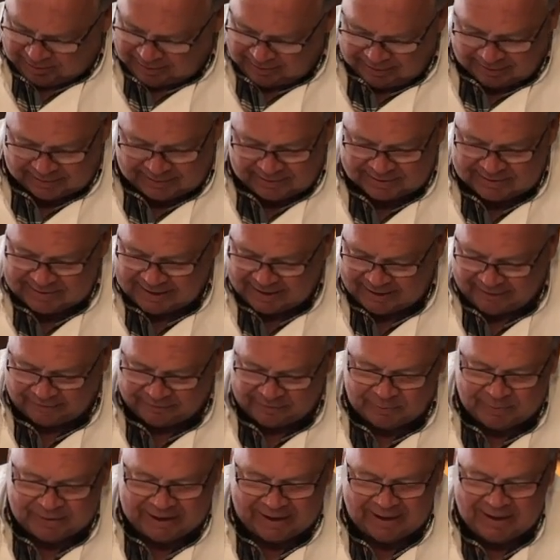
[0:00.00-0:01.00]
It doesn't have
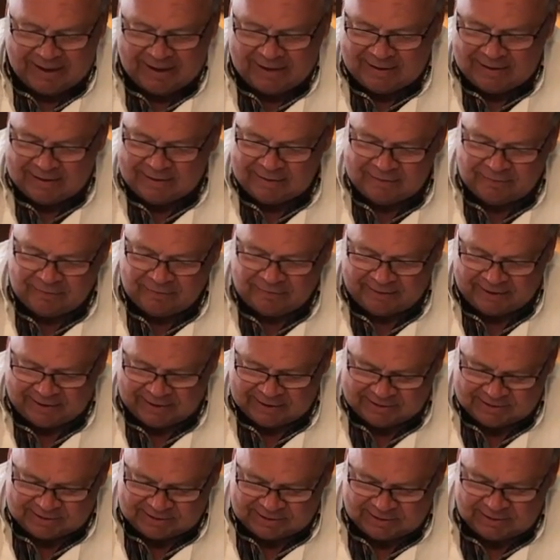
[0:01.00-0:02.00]
to be anything
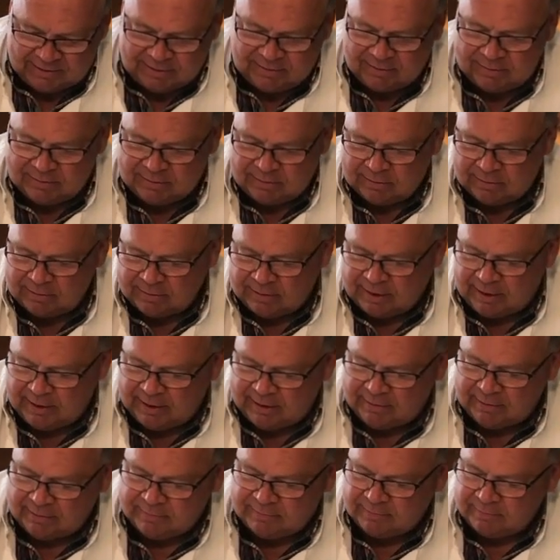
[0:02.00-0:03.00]
fancy,
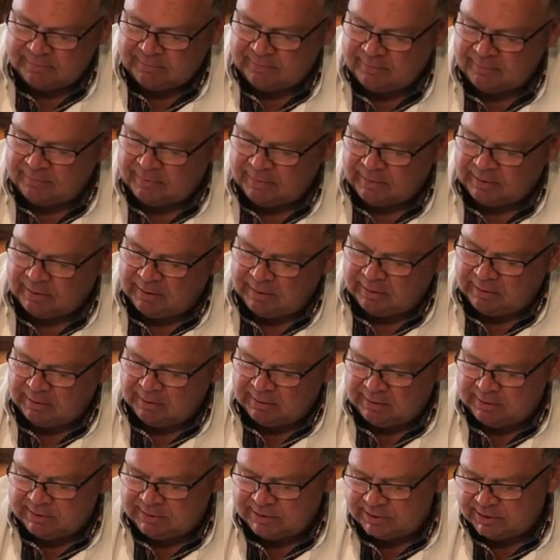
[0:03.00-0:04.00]
okay?
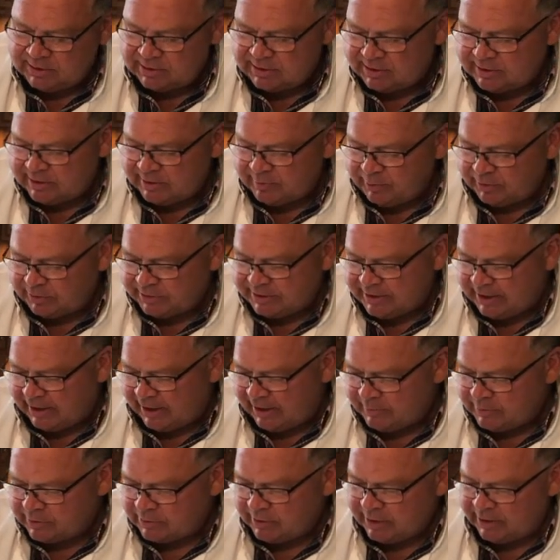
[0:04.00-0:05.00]
These are just simple
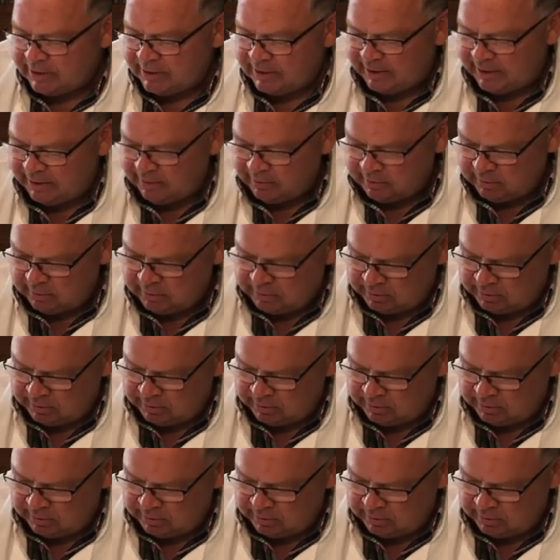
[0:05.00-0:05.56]
times right now.